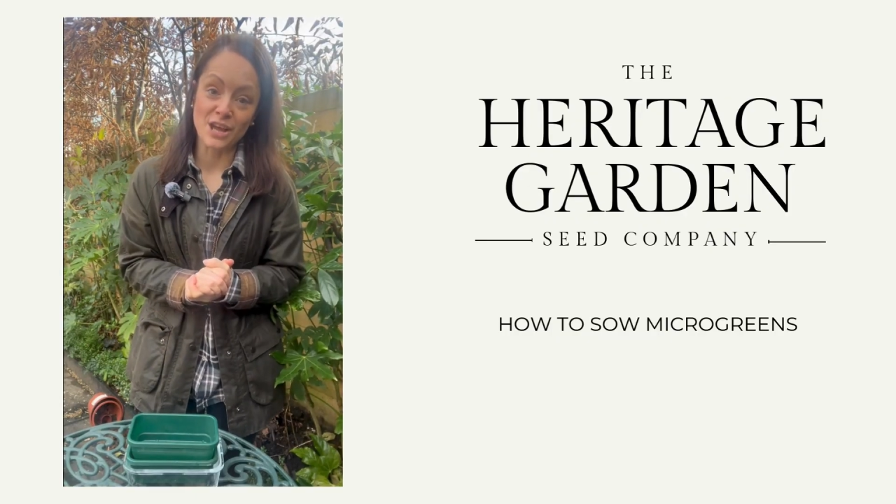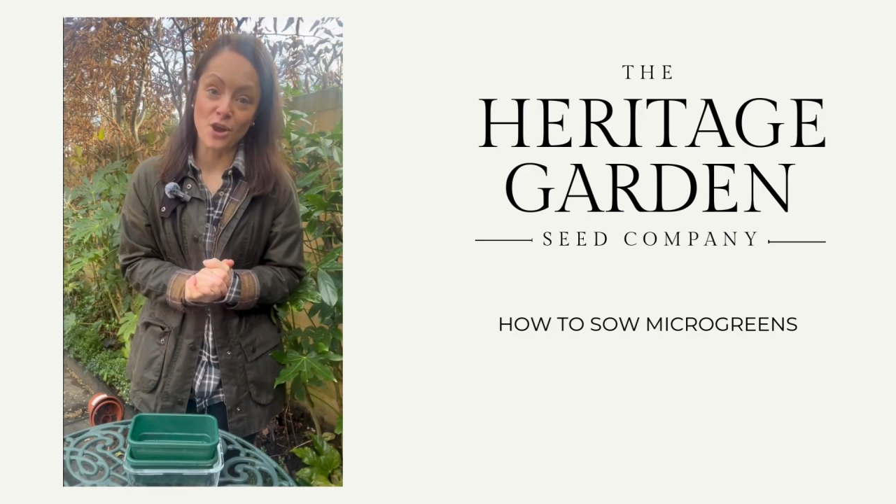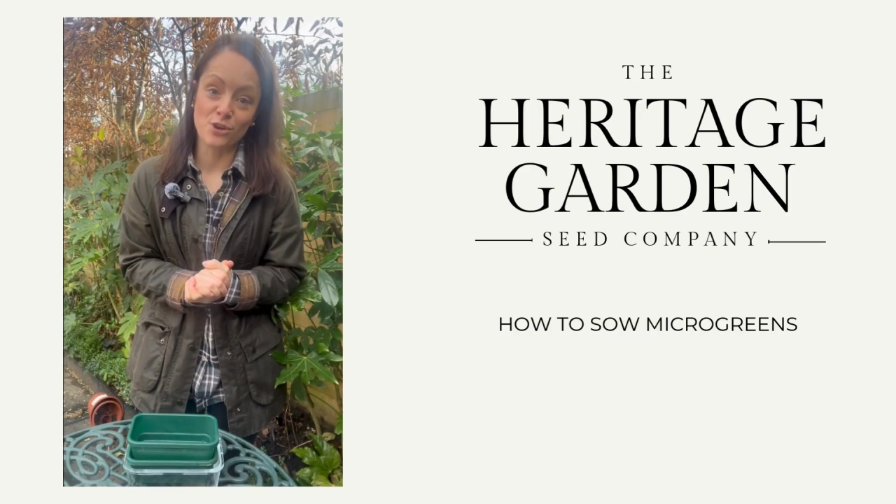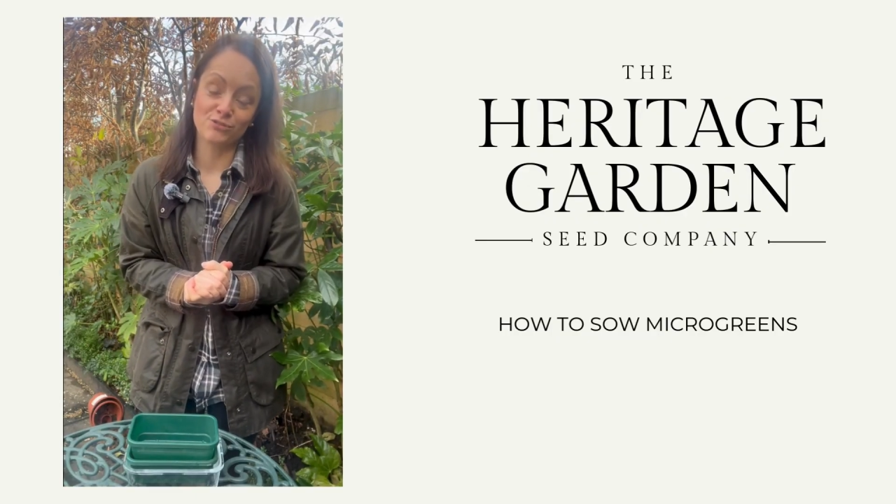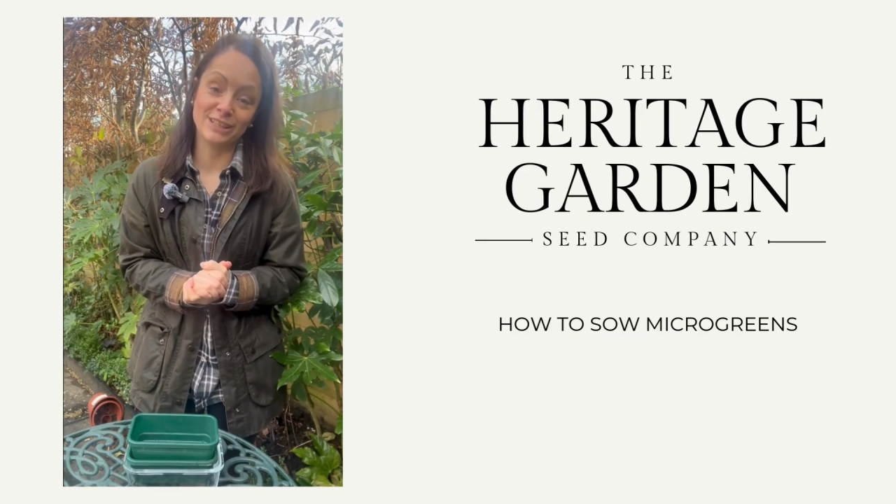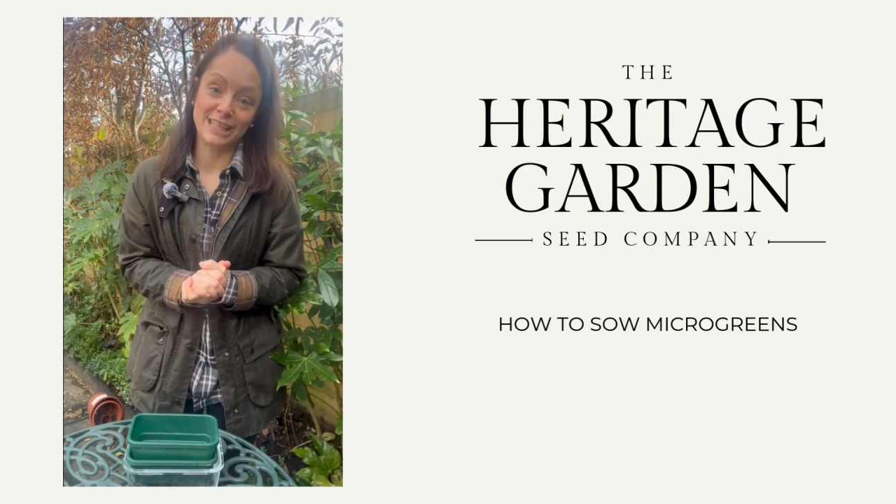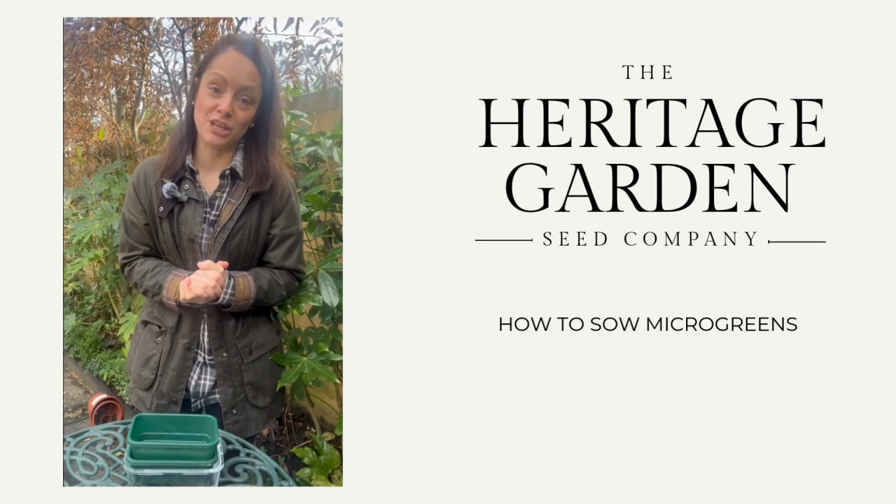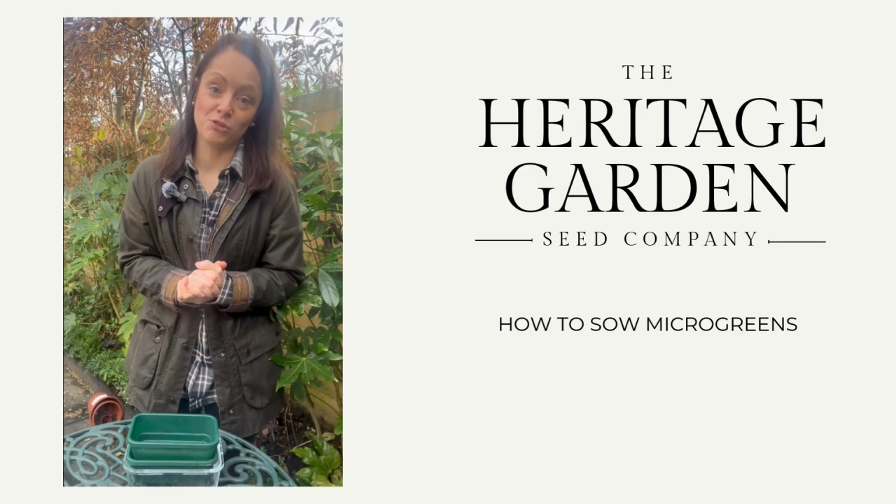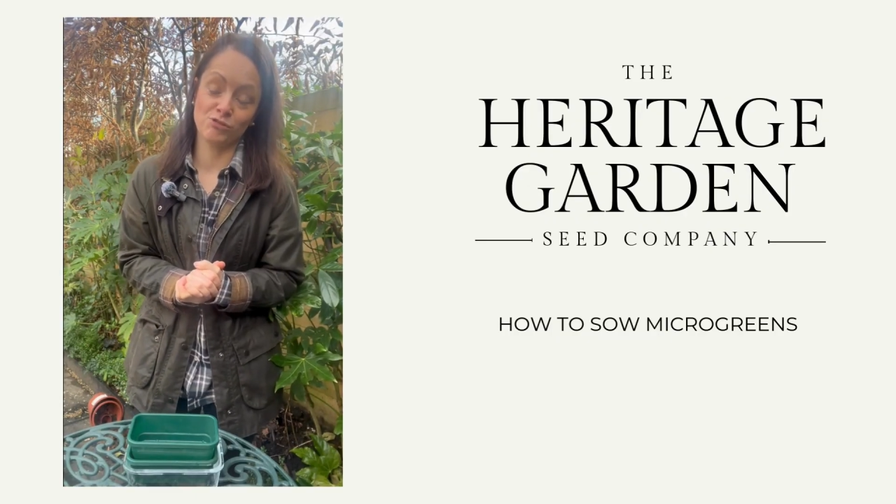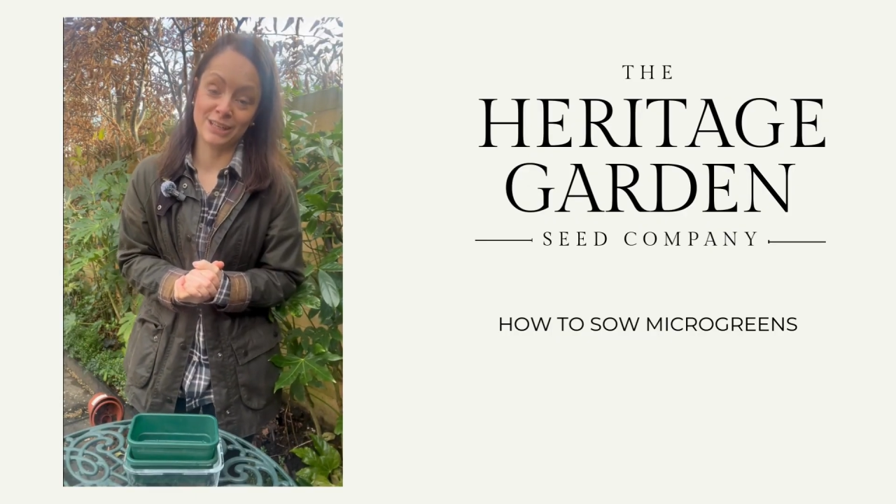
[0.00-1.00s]
are really
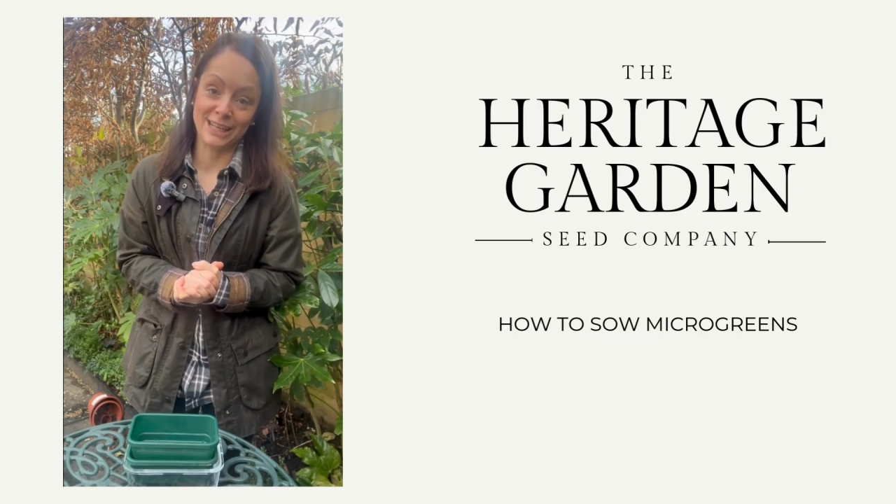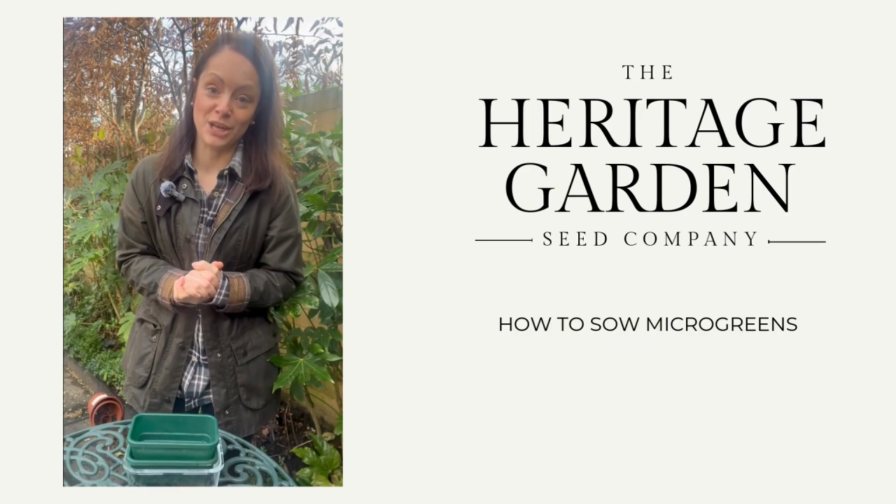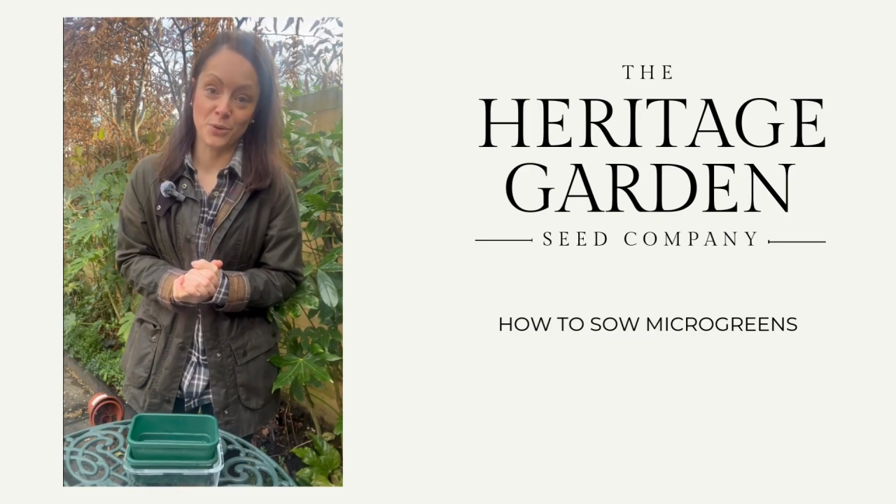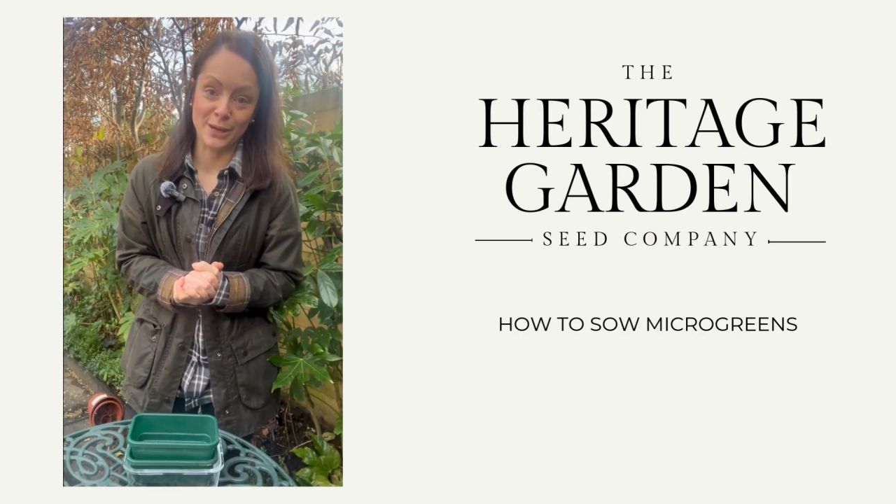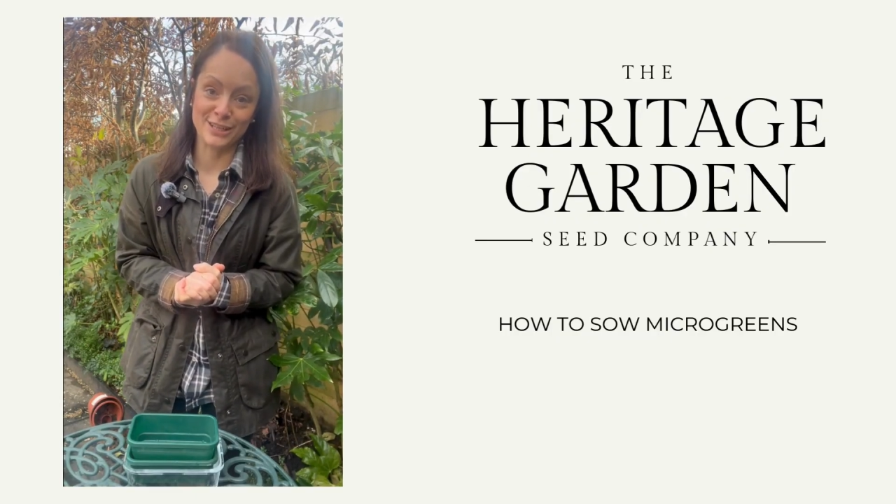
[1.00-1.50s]
quick